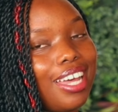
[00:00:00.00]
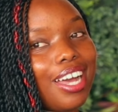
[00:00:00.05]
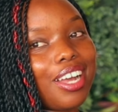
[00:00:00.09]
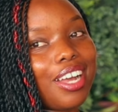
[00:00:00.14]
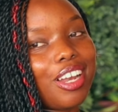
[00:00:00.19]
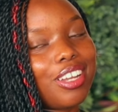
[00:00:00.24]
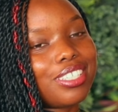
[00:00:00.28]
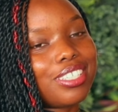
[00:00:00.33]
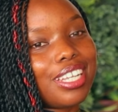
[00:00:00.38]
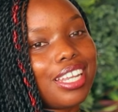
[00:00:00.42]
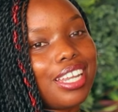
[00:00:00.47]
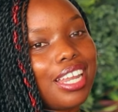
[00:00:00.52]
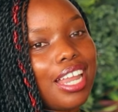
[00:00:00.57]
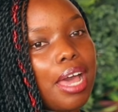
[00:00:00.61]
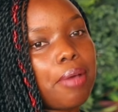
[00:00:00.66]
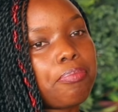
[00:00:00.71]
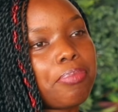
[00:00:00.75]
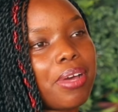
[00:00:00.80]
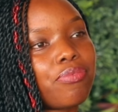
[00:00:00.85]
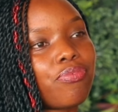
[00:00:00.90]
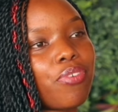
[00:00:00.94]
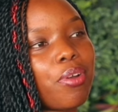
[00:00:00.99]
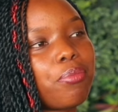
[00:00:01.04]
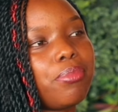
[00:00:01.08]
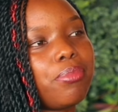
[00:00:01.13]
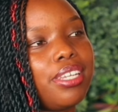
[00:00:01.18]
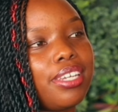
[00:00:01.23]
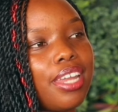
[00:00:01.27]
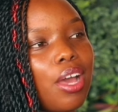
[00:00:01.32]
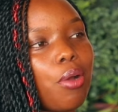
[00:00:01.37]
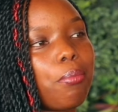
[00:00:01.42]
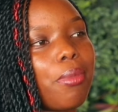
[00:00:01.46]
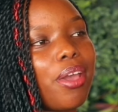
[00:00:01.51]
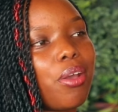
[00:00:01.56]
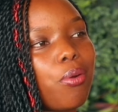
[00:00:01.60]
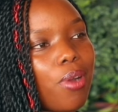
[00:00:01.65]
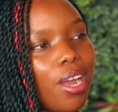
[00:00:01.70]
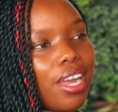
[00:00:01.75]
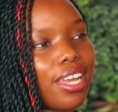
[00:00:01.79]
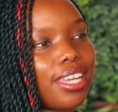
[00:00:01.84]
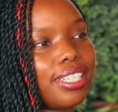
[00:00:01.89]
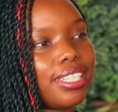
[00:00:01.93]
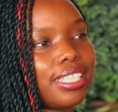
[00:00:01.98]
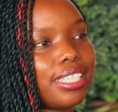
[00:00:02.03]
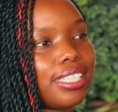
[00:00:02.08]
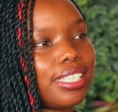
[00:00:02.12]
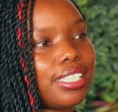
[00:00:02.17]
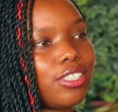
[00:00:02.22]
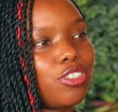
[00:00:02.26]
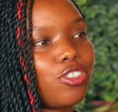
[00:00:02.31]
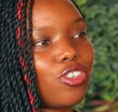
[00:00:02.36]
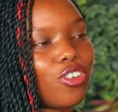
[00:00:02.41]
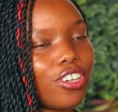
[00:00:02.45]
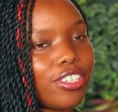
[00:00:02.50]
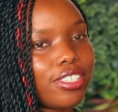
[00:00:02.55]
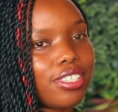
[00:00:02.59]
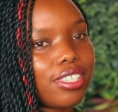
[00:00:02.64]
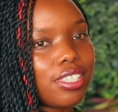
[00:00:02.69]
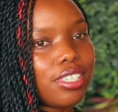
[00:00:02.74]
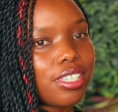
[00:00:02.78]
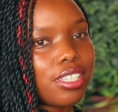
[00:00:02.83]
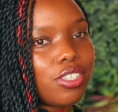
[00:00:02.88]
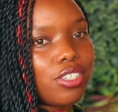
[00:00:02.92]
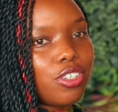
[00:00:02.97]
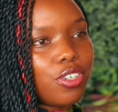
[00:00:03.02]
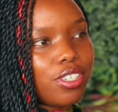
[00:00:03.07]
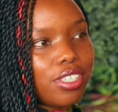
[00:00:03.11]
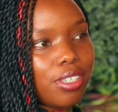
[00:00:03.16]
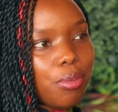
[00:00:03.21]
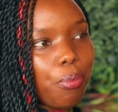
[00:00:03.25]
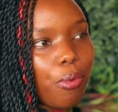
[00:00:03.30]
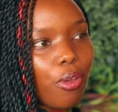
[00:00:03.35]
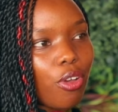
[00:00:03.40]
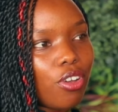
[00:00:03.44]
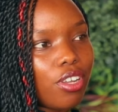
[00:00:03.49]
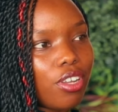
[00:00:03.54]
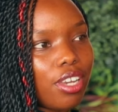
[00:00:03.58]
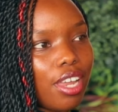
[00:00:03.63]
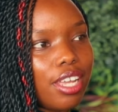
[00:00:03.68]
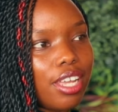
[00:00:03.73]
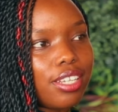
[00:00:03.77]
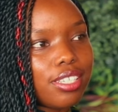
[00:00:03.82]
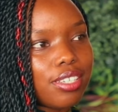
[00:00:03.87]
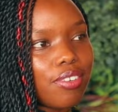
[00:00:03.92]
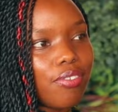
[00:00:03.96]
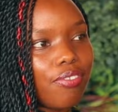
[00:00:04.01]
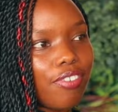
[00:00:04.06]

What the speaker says: Yeah, close that. But for me now, my work is not your typical 9 to